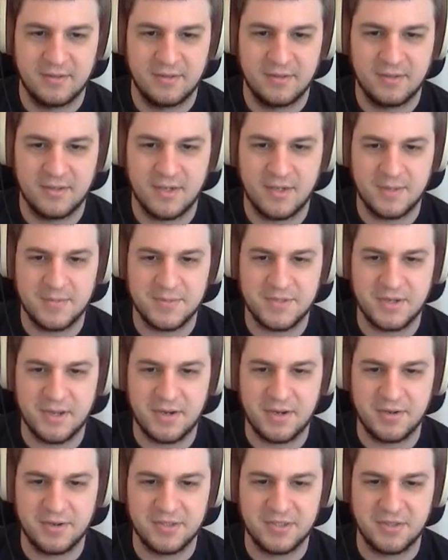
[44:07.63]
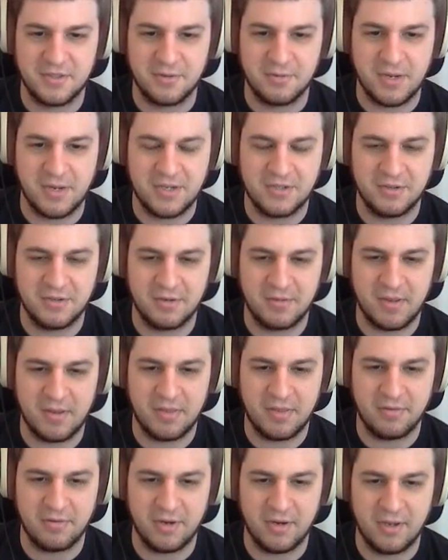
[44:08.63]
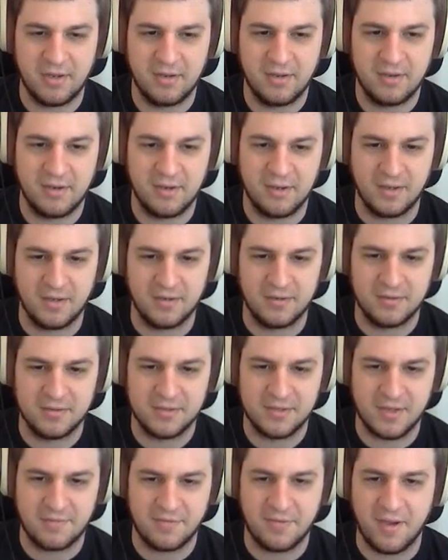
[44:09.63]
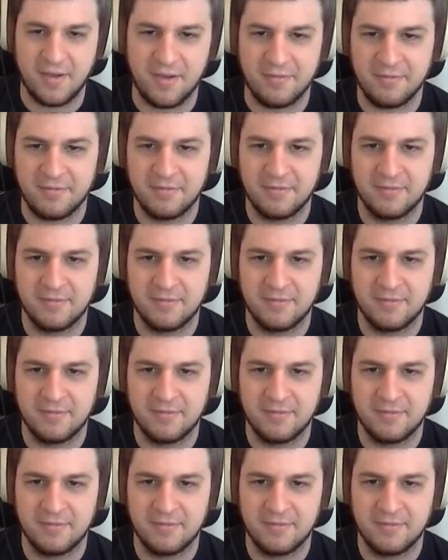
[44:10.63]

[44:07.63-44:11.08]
So now I know it's either red 2 or red 3 on slot 5.